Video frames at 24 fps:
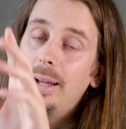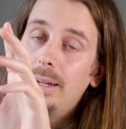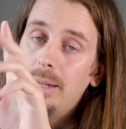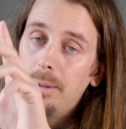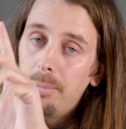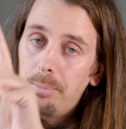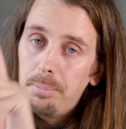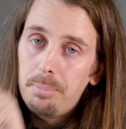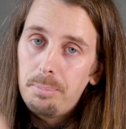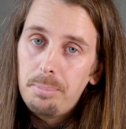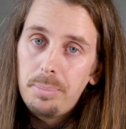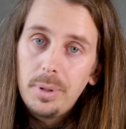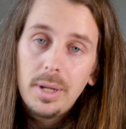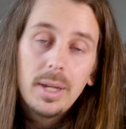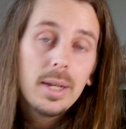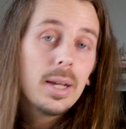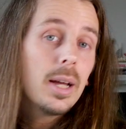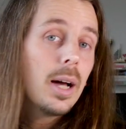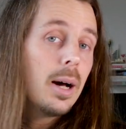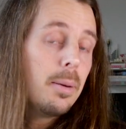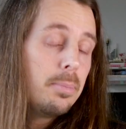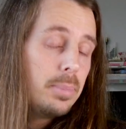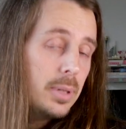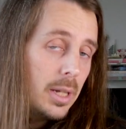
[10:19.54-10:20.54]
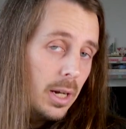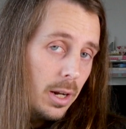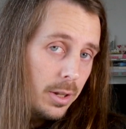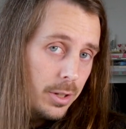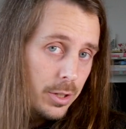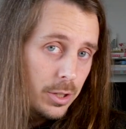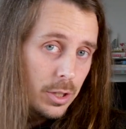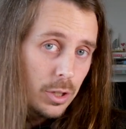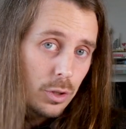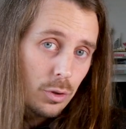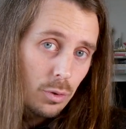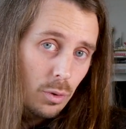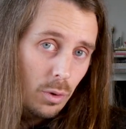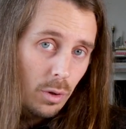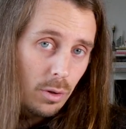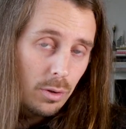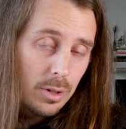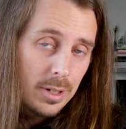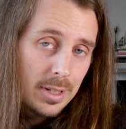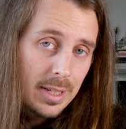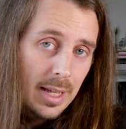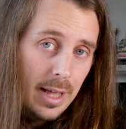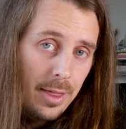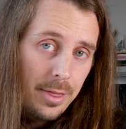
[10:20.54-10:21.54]
And a big update on this
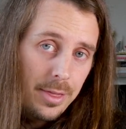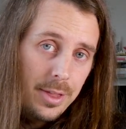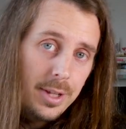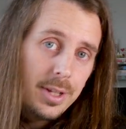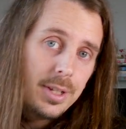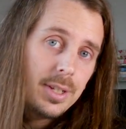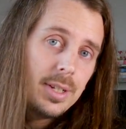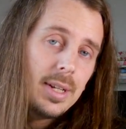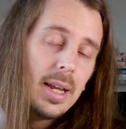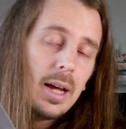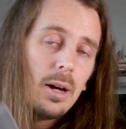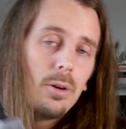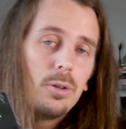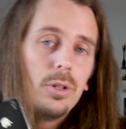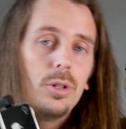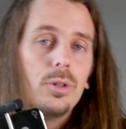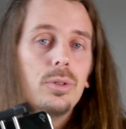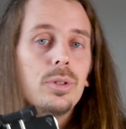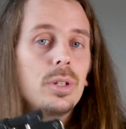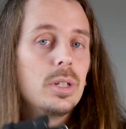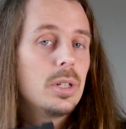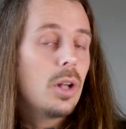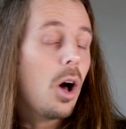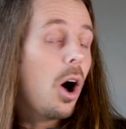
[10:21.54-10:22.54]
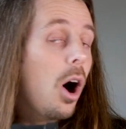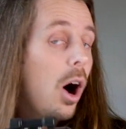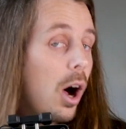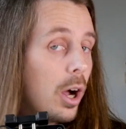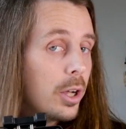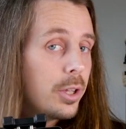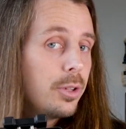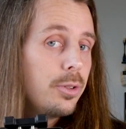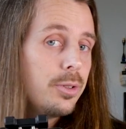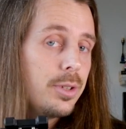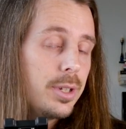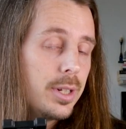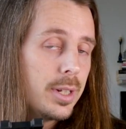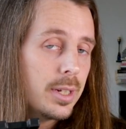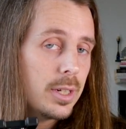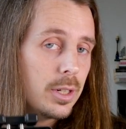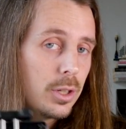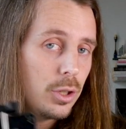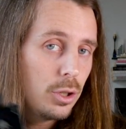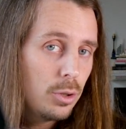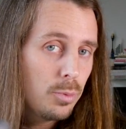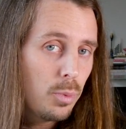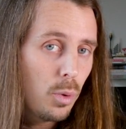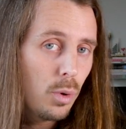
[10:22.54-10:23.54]
controller is that this now uses
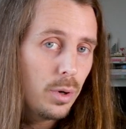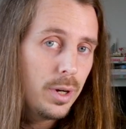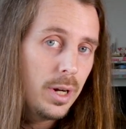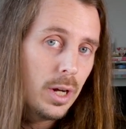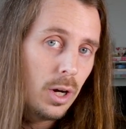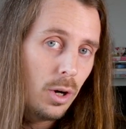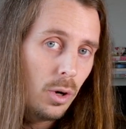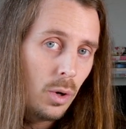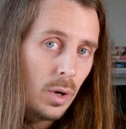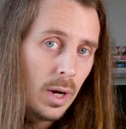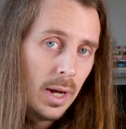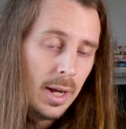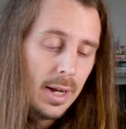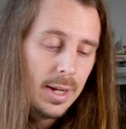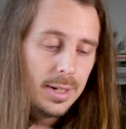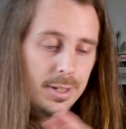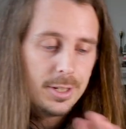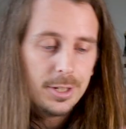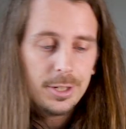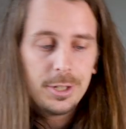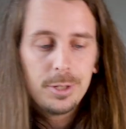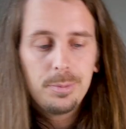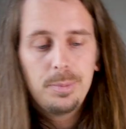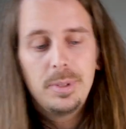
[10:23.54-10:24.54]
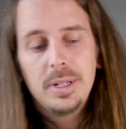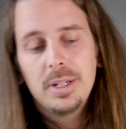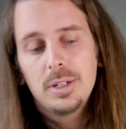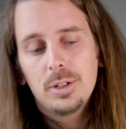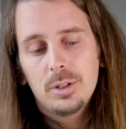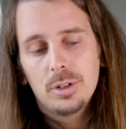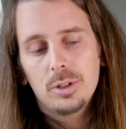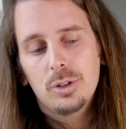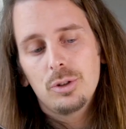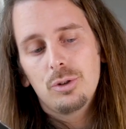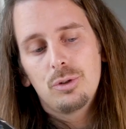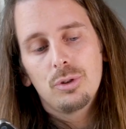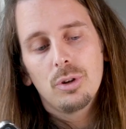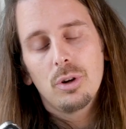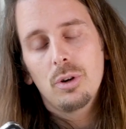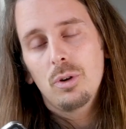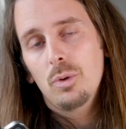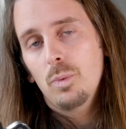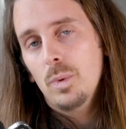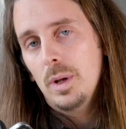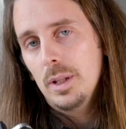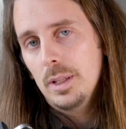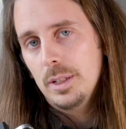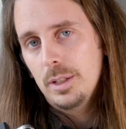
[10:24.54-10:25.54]
OcuSync two point oh to speak to the
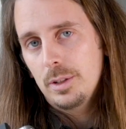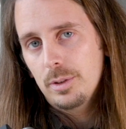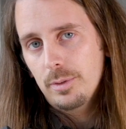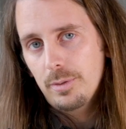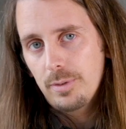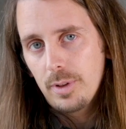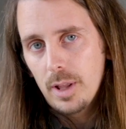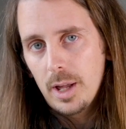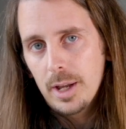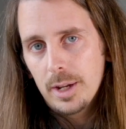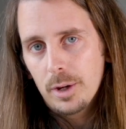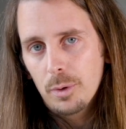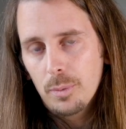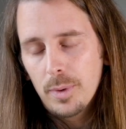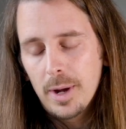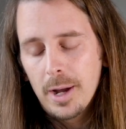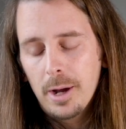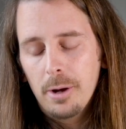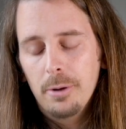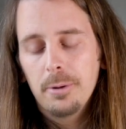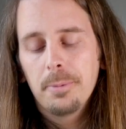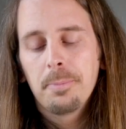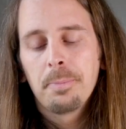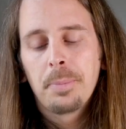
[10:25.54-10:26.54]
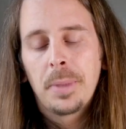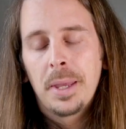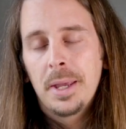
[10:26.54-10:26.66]
drone while it's flying around.